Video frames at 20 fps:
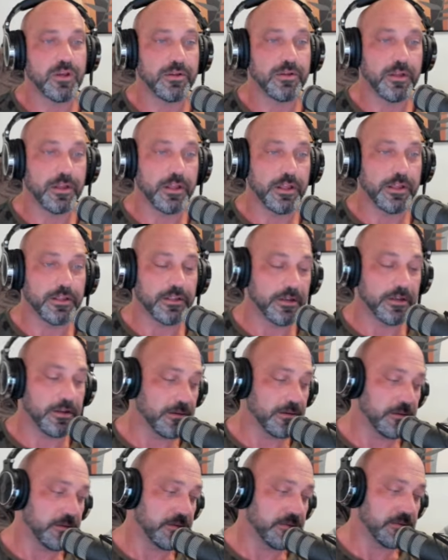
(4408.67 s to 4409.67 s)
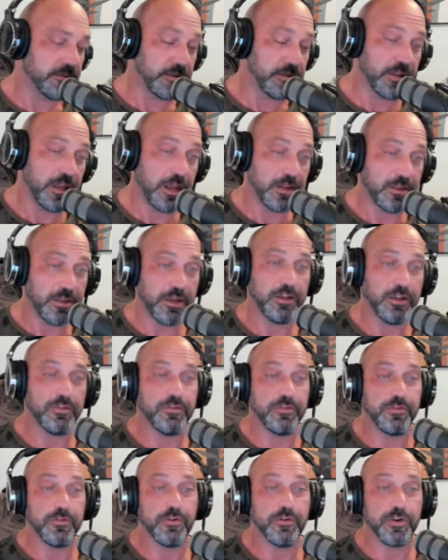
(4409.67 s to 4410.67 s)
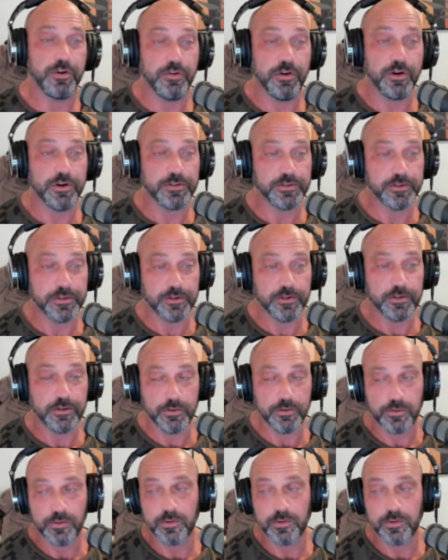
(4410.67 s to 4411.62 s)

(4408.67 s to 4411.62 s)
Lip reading: I like that. And thank you for your honesty, too.